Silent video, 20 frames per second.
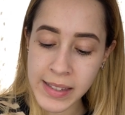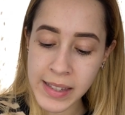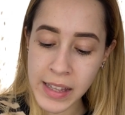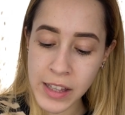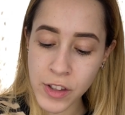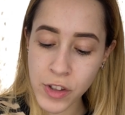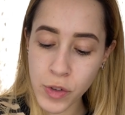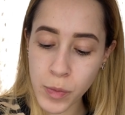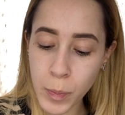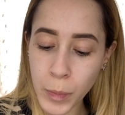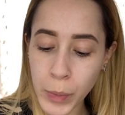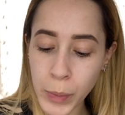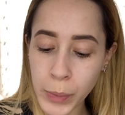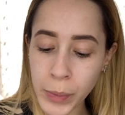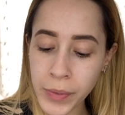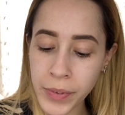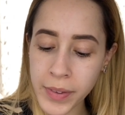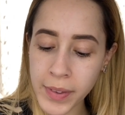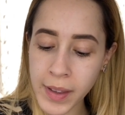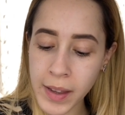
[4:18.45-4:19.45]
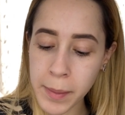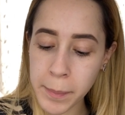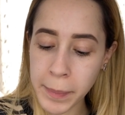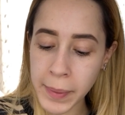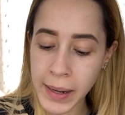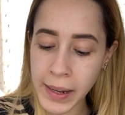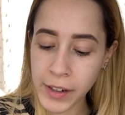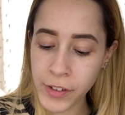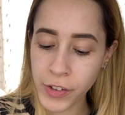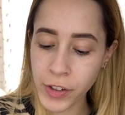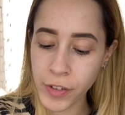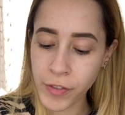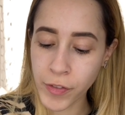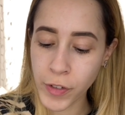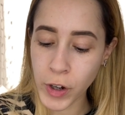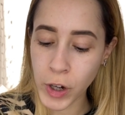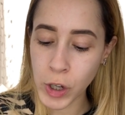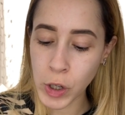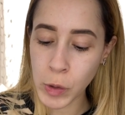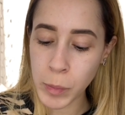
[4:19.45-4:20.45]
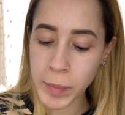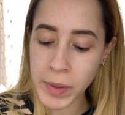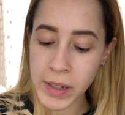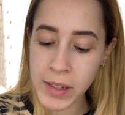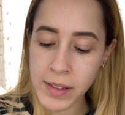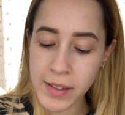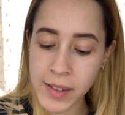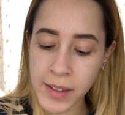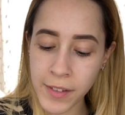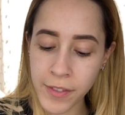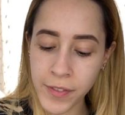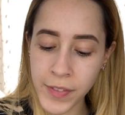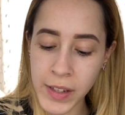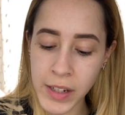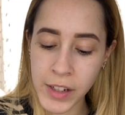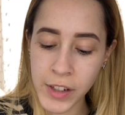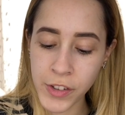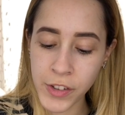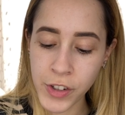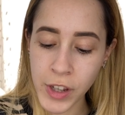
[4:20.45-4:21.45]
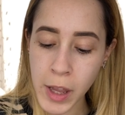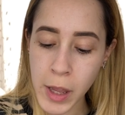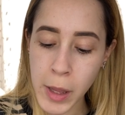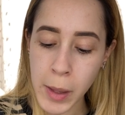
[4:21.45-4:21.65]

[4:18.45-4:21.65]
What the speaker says: and smooths complexion for a luminous finish,